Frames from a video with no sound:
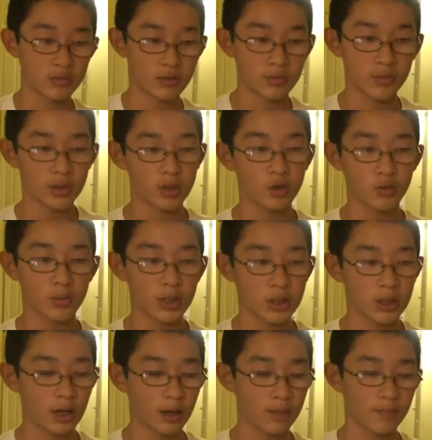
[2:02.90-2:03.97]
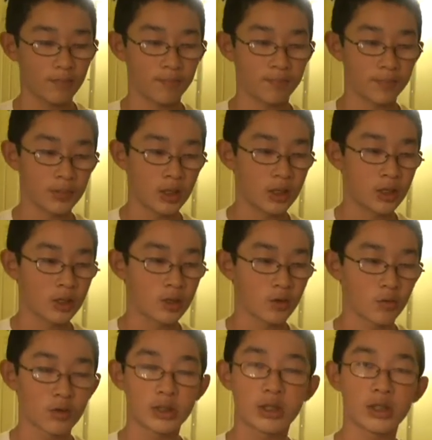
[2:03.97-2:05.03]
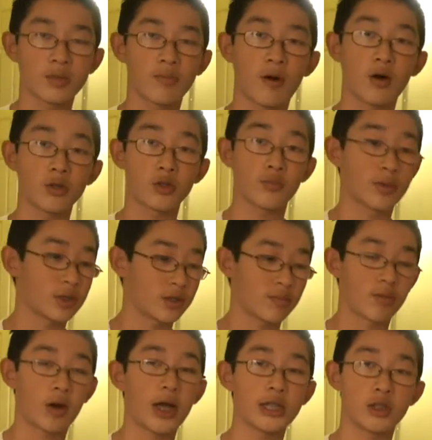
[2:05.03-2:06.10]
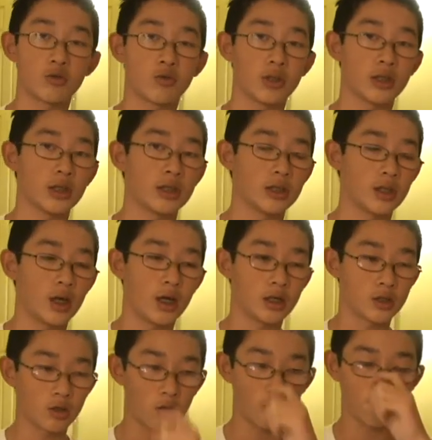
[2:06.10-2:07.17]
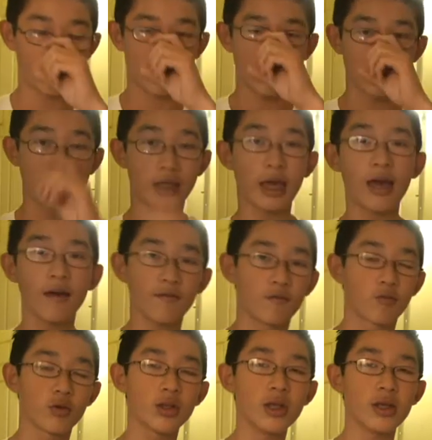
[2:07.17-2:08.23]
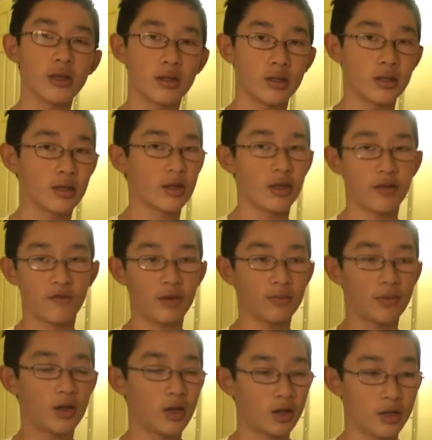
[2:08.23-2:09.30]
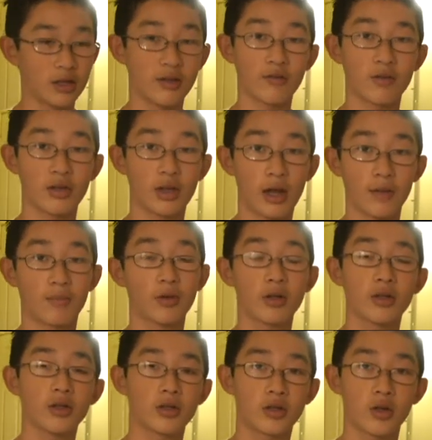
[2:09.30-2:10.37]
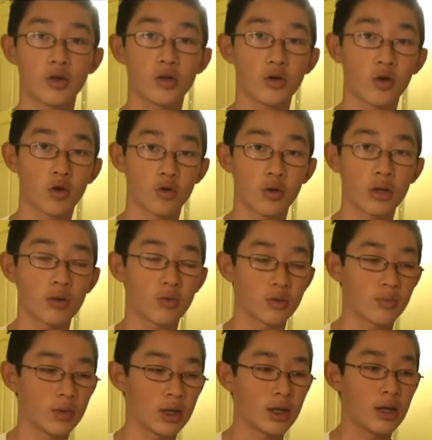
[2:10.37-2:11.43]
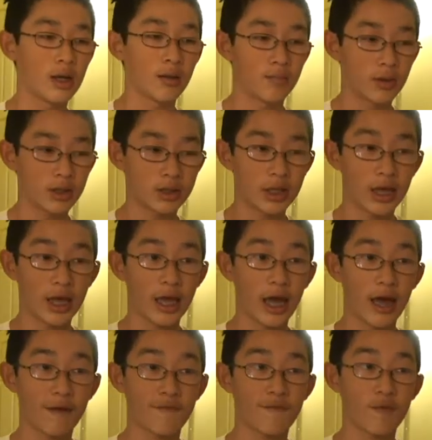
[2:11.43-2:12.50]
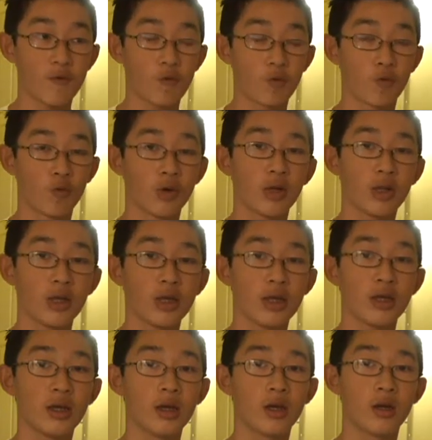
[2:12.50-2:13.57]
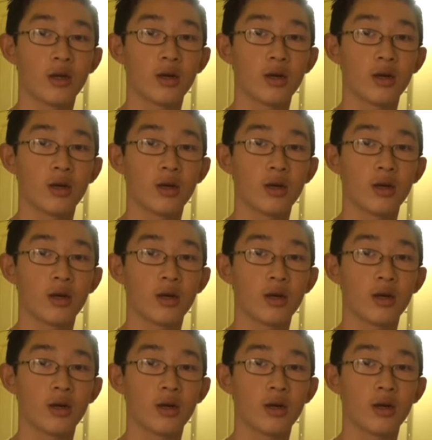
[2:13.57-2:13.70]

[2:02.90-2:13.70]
of speed cubing reasons, but also because of price reasons. So they have really, if I'm not, I'm pretty sure you agree with me, but they have really,